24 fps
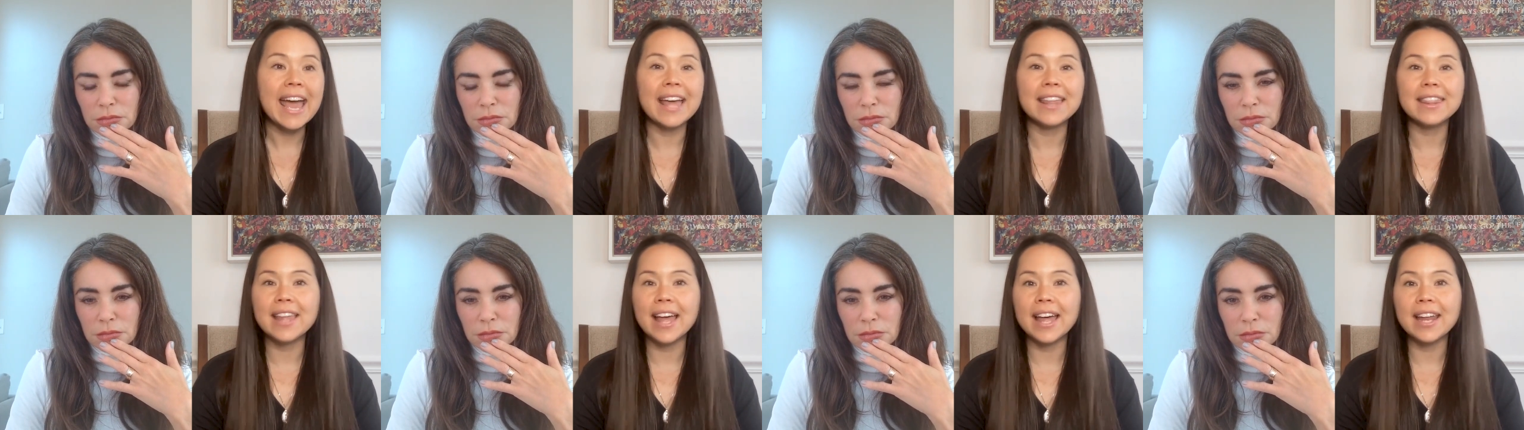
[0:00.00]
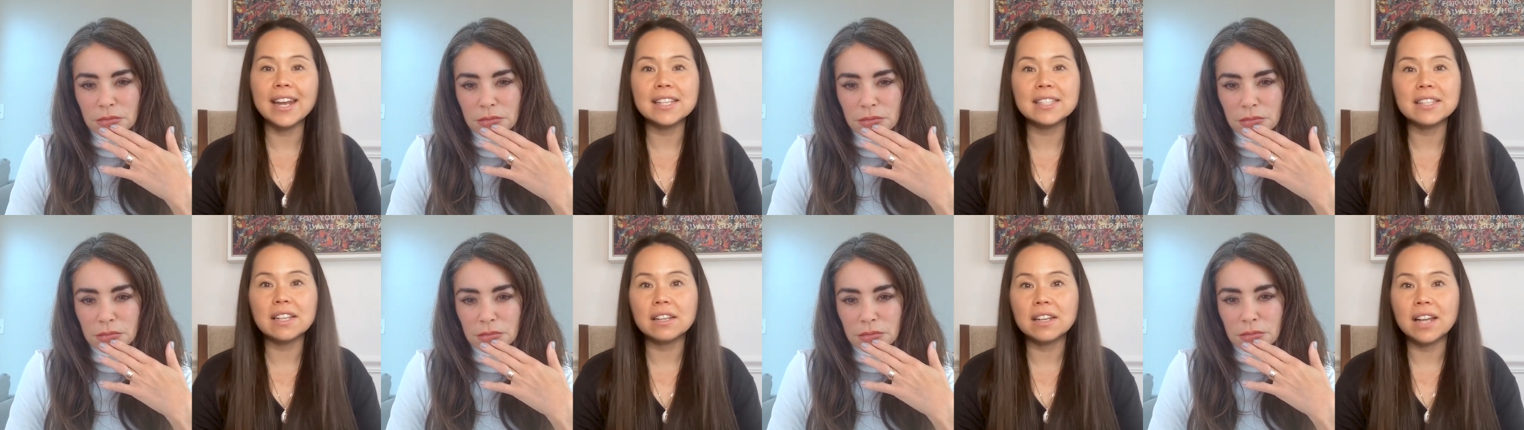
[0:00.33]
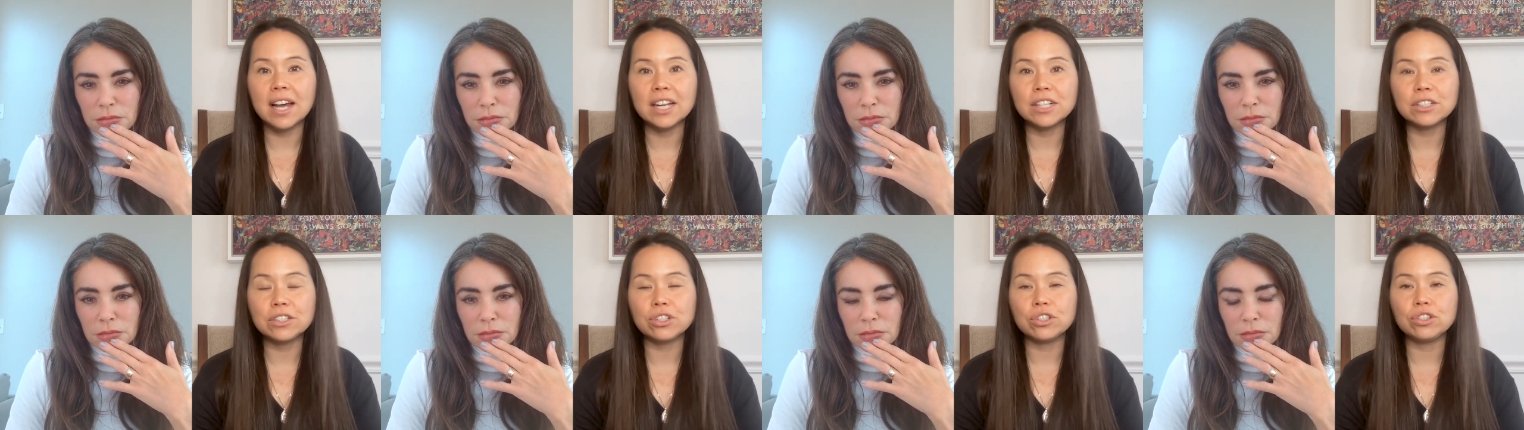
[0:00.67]
Speaker 1: And that has a
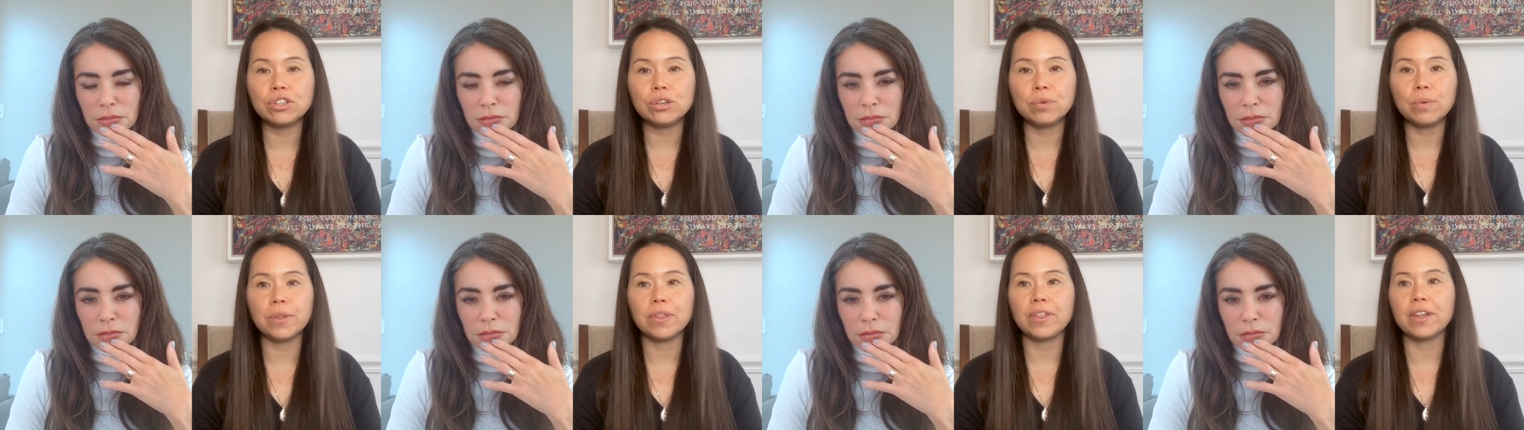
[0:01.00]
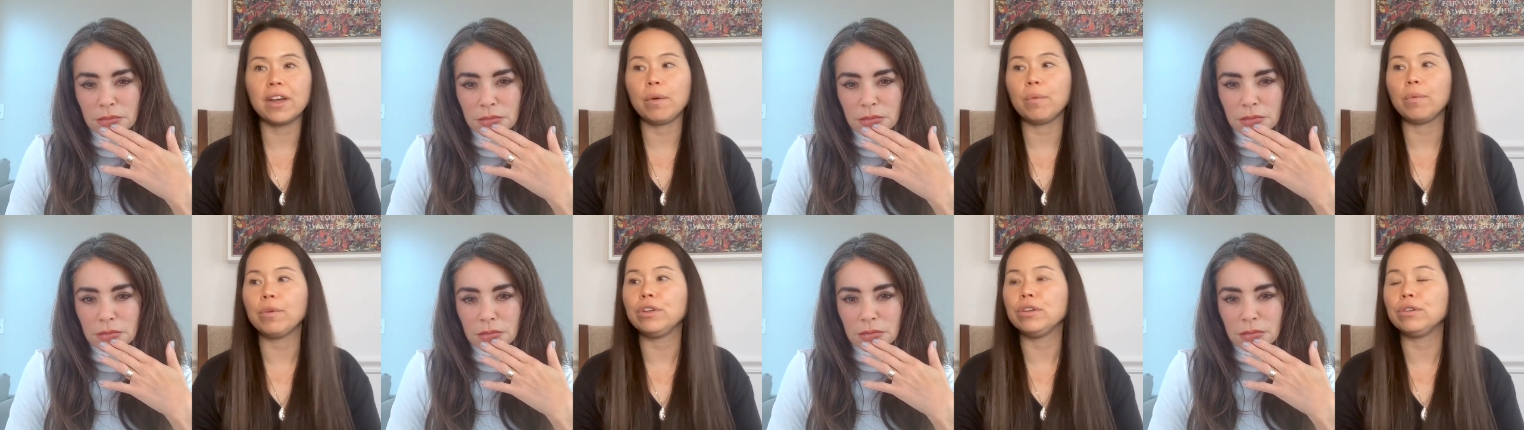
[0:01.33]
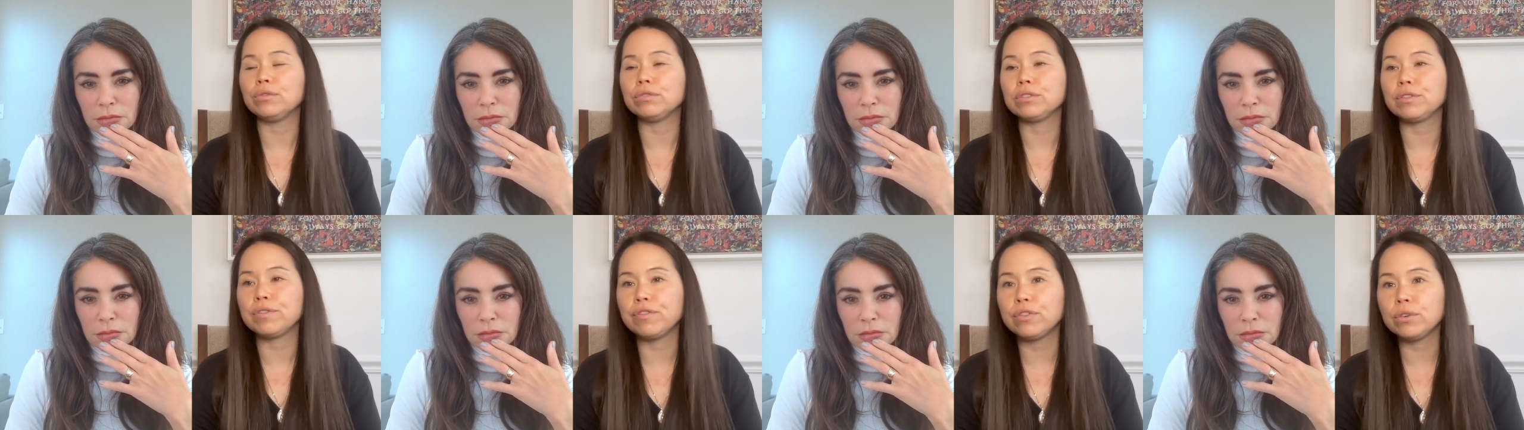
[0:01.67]
lot to do with how
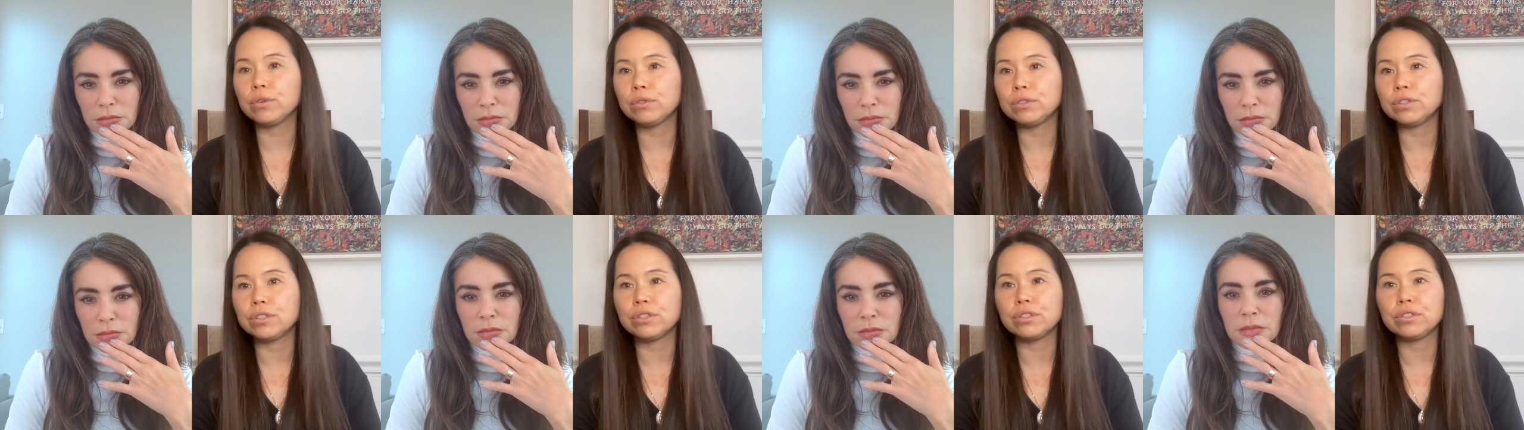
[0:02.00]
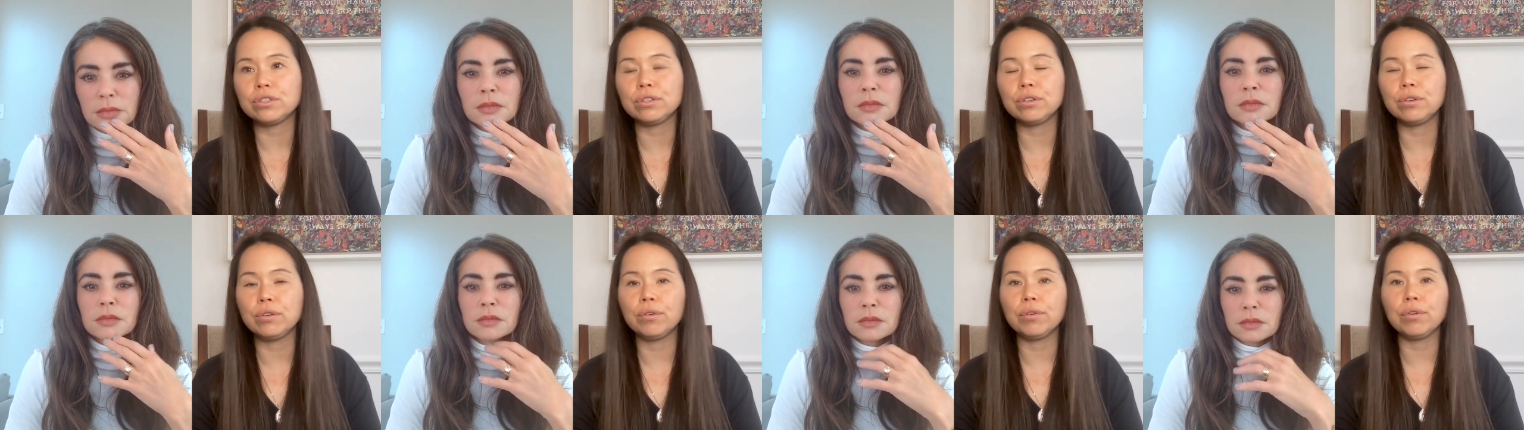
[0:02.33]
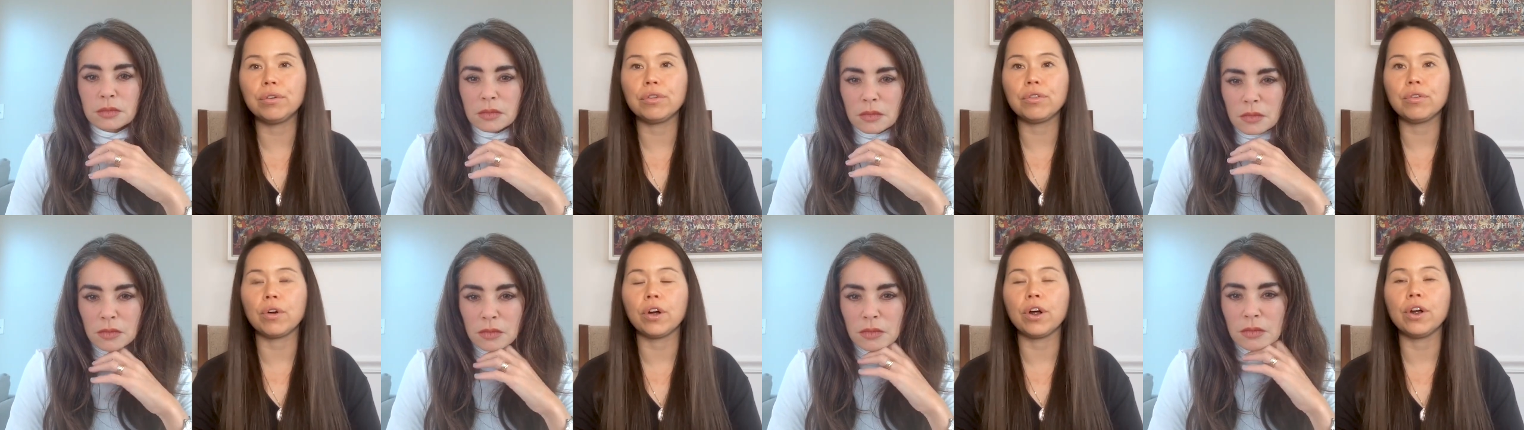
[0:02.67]
we use food to
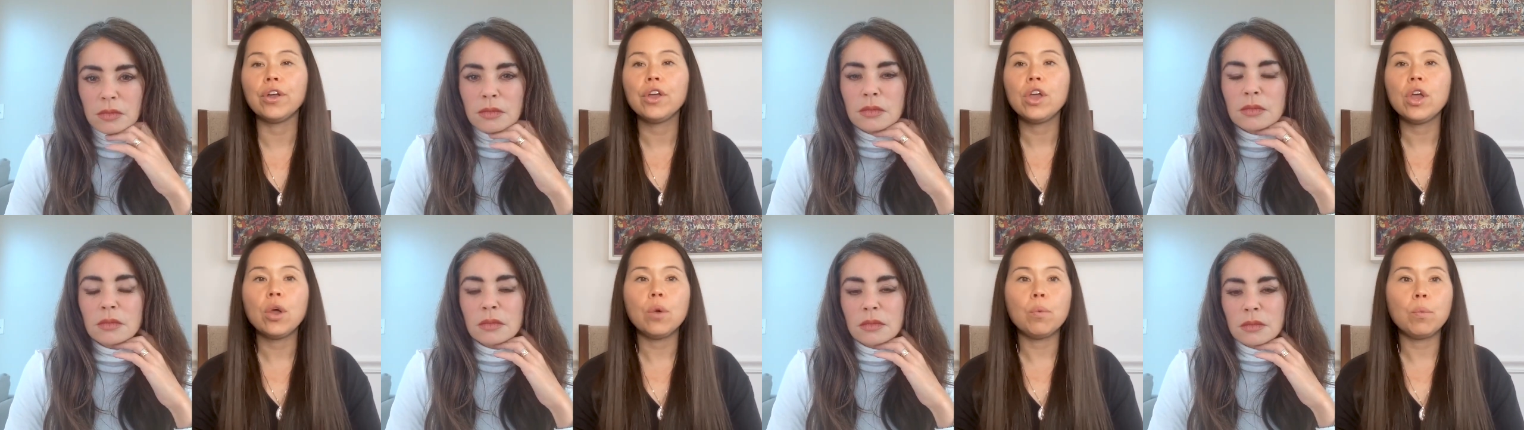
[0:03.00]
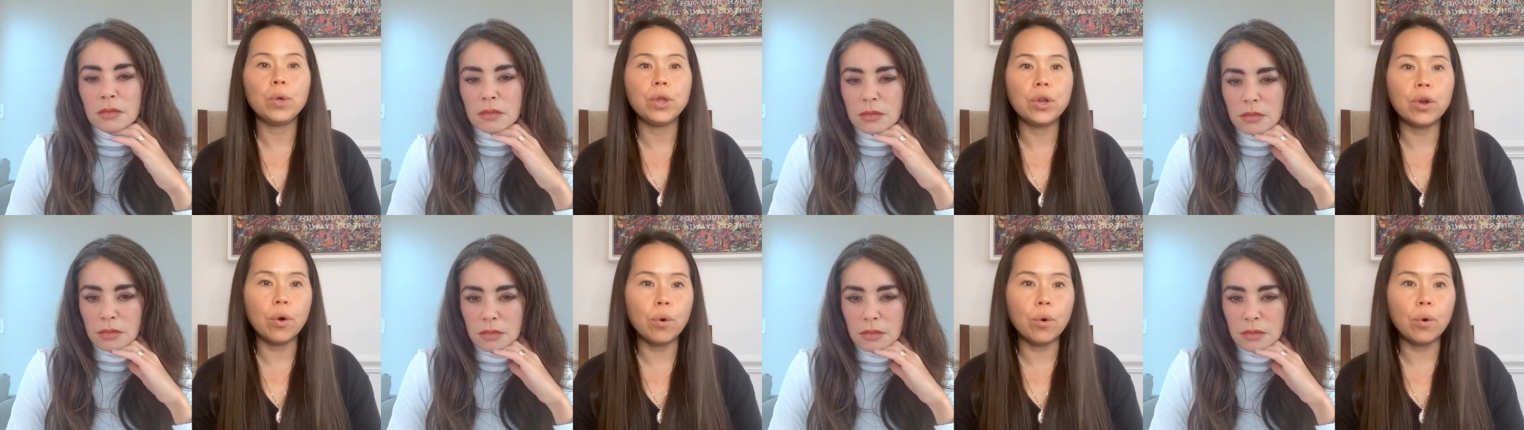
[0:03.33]
soothe, or we